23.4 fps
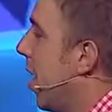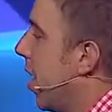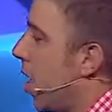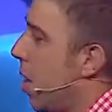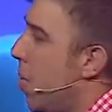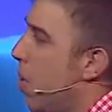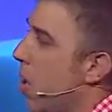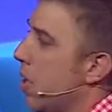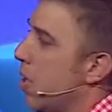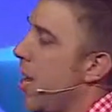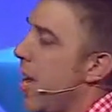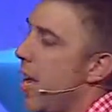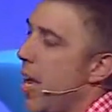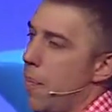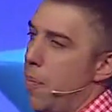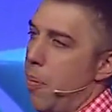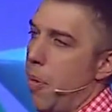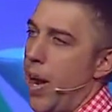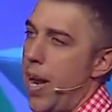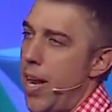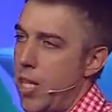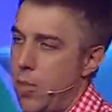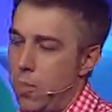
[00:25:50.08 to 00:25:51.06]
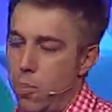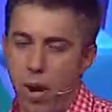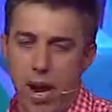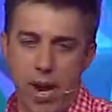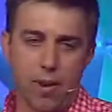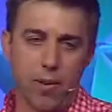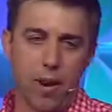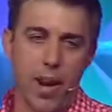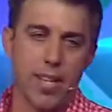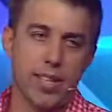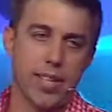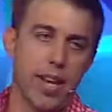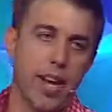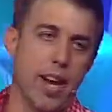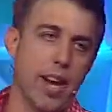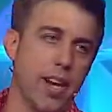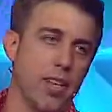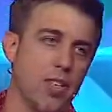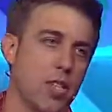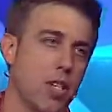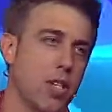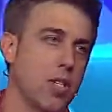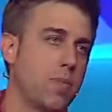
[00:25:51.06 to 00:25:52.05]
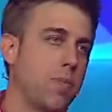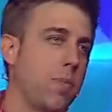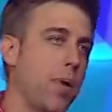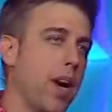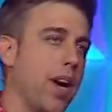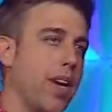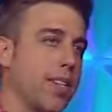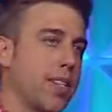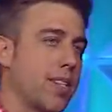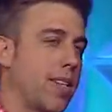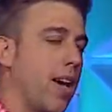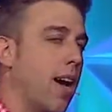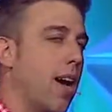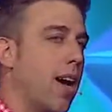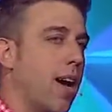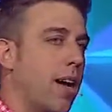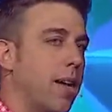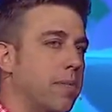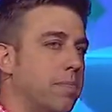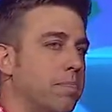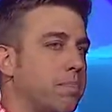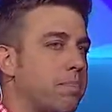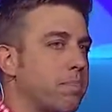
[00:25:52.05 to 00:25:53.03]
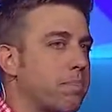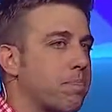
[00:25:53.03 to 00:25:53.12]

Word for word: Come on, take a praise break right there. and Just praise God.